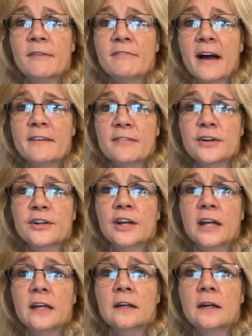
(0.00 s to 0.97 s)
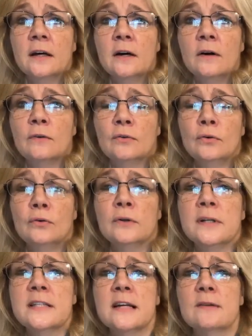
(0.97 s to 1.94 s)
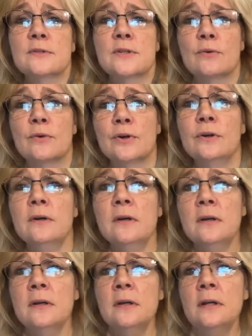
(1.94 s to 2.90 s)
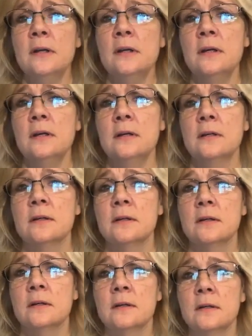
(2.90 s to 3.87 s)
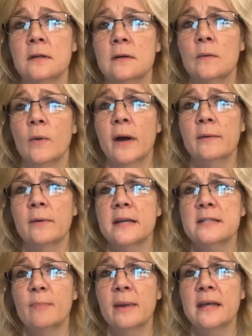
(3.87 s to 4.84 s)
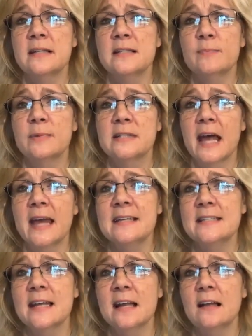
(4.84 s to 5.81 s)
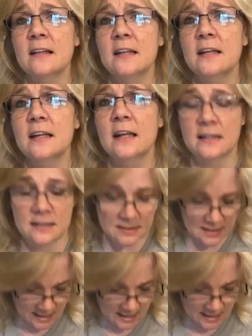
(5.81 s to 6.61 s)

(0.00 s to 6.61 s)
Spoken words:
About 5:30. Ooh, it sounds so good. White rice, beans, potato salad, and